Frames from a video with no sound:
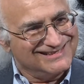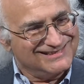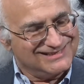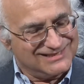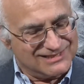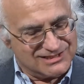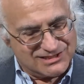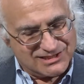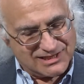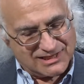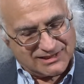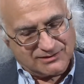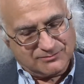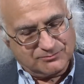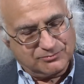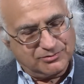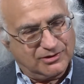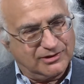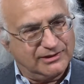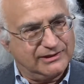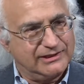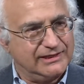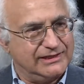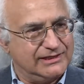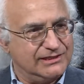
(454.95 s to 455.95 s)
The second
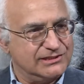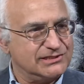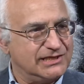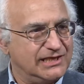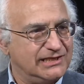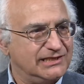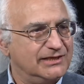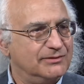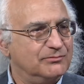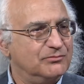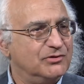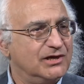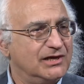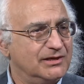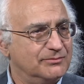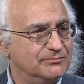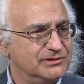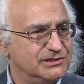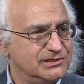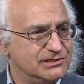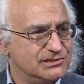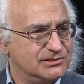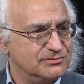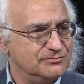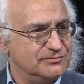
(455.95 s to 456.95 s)
part is, and that
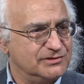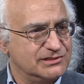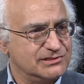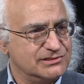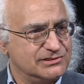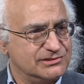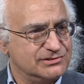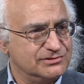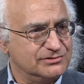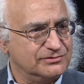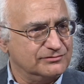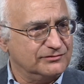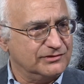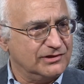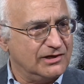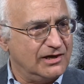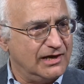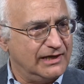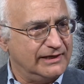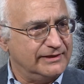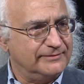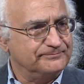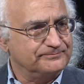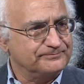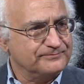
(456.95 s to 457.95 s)
Muhammad is the messenger of
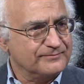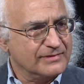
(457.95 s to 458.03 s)
God.